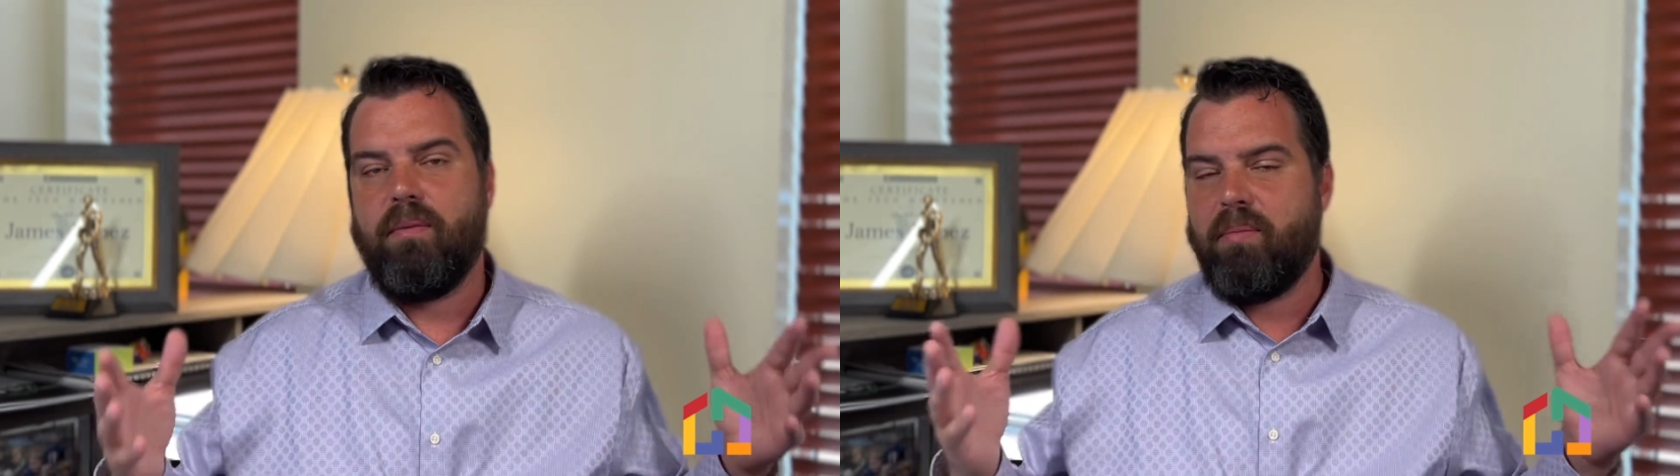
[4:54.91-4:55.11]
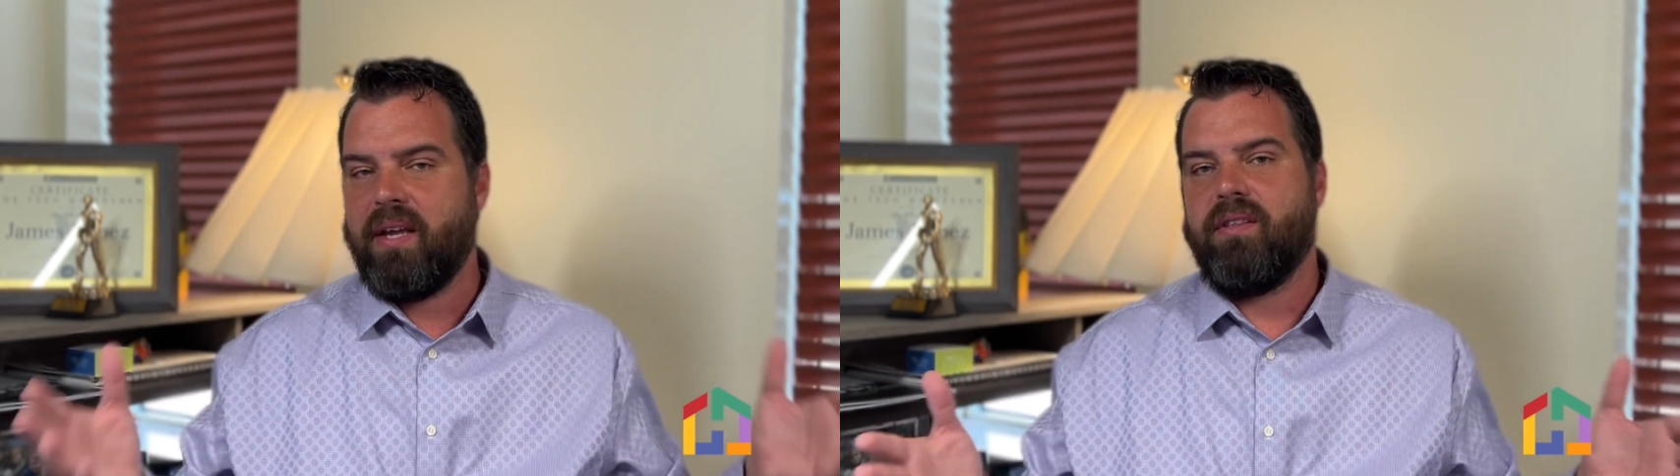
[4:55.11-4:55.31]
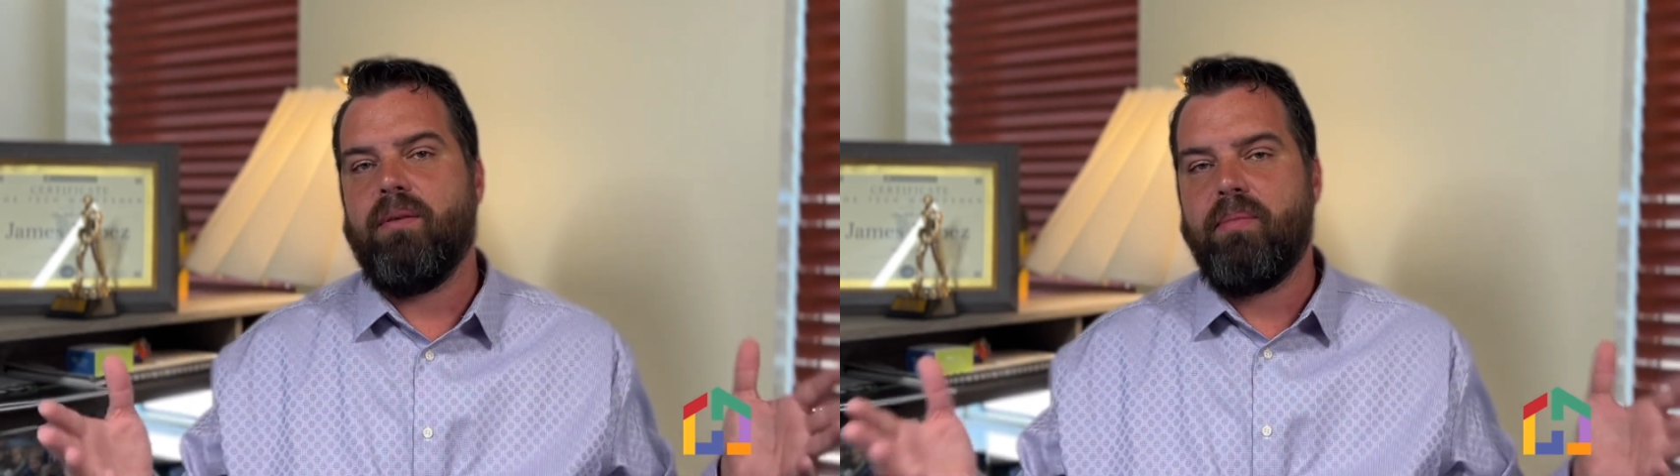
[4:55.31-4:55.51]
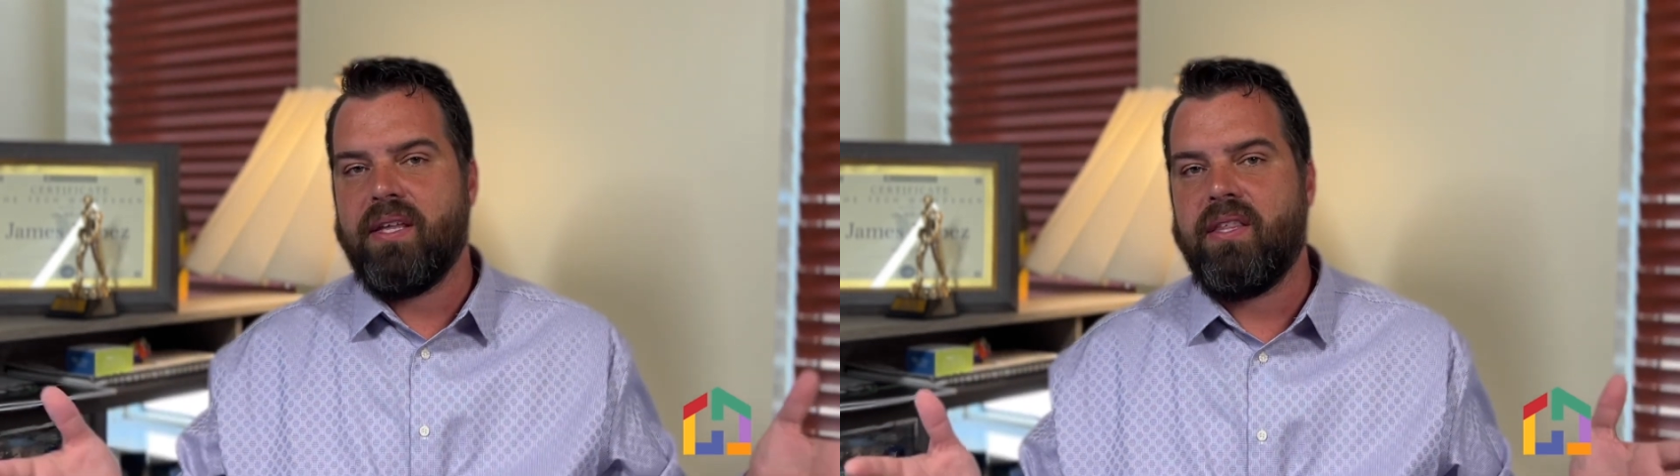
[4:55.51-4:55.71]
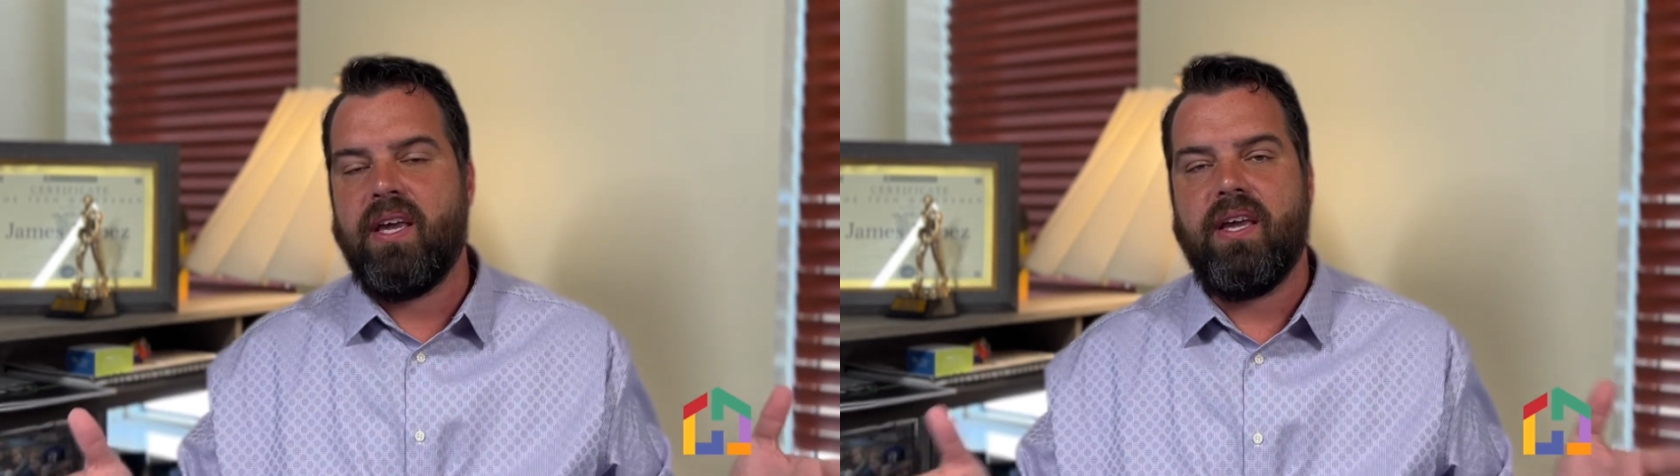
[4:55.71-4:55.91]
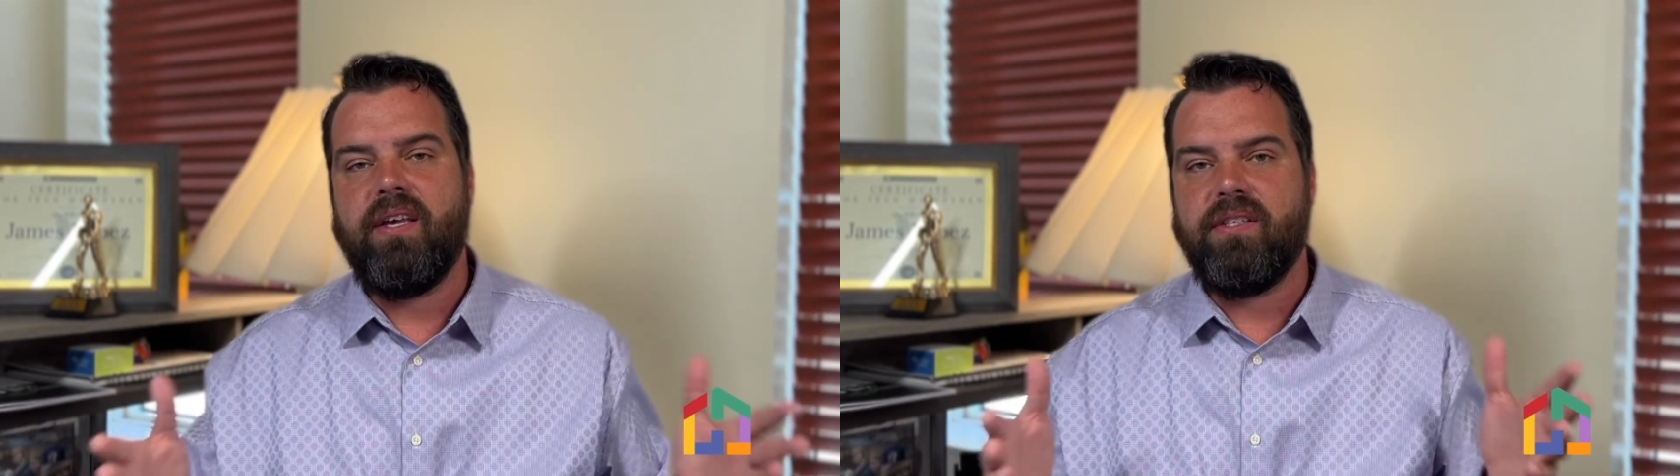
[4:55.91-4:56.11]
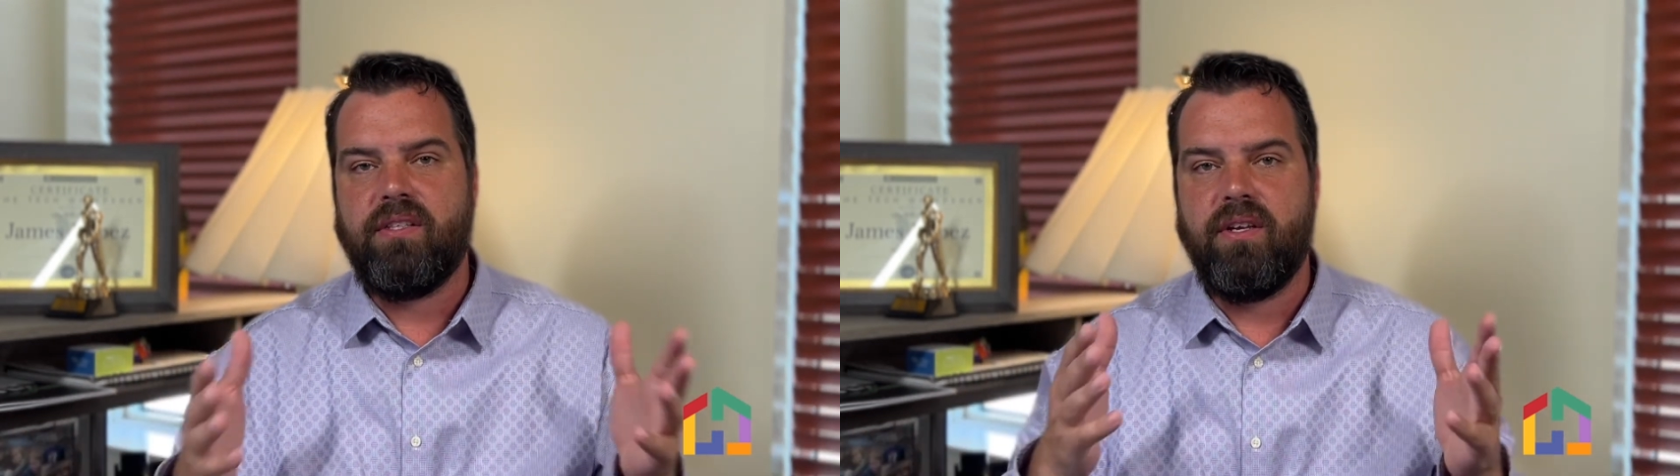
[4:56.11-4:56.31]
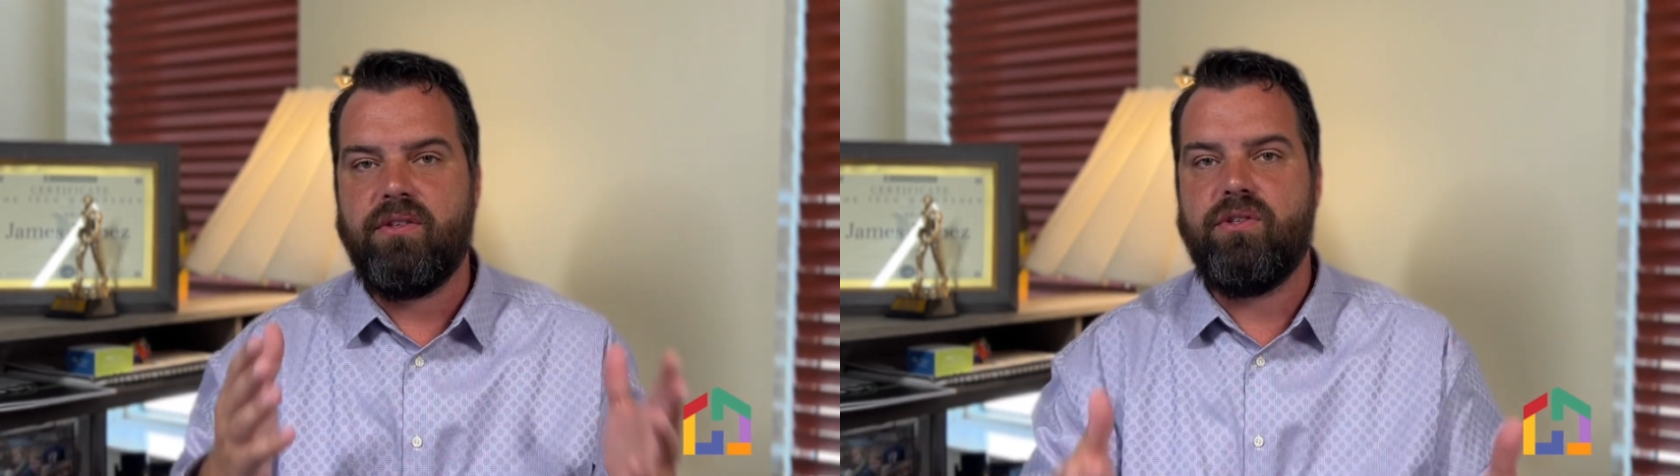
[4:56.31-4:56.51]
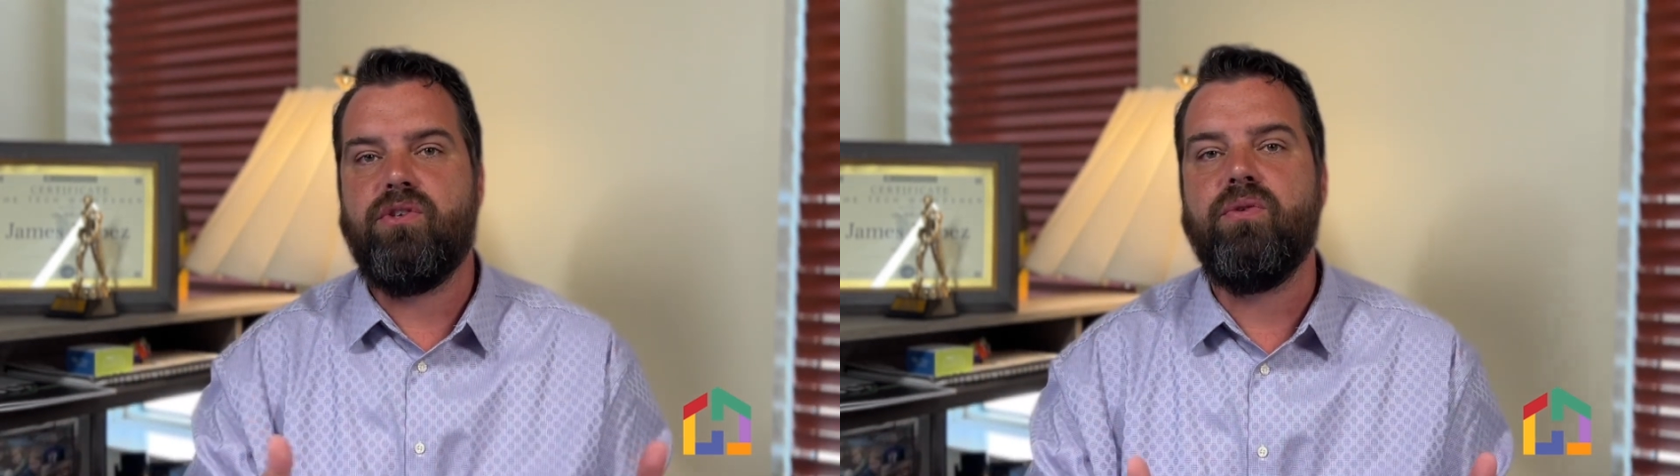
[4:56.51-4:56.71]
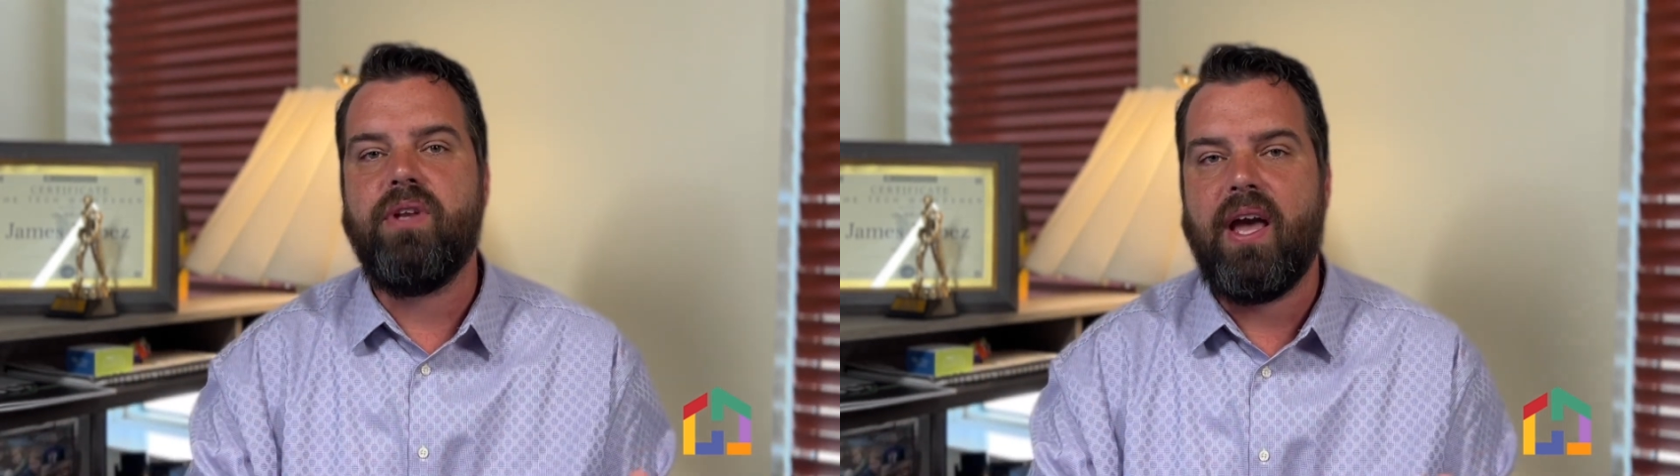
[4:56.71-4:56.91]
the big thing is the
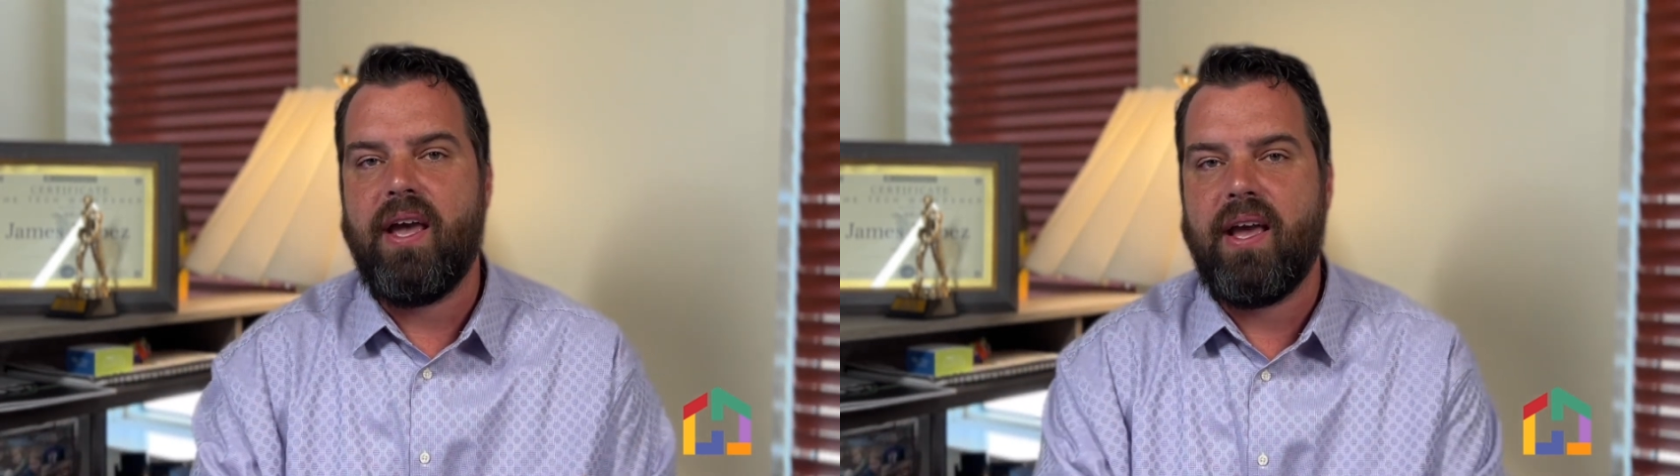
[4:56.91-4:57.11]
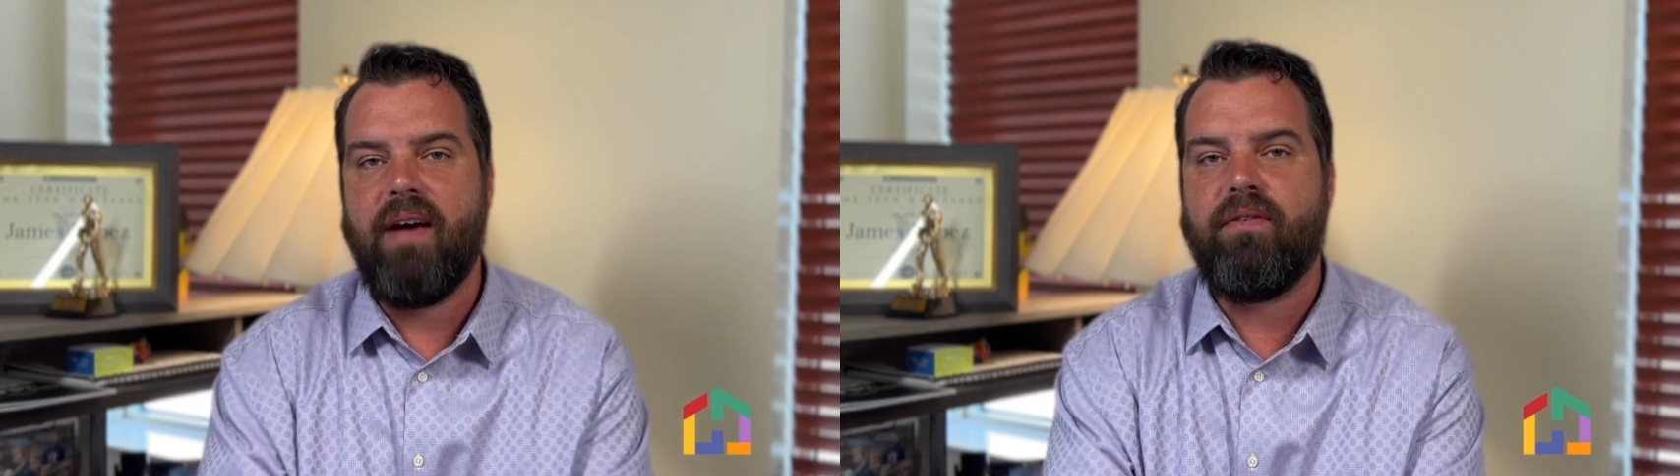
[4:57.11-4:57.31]
2-day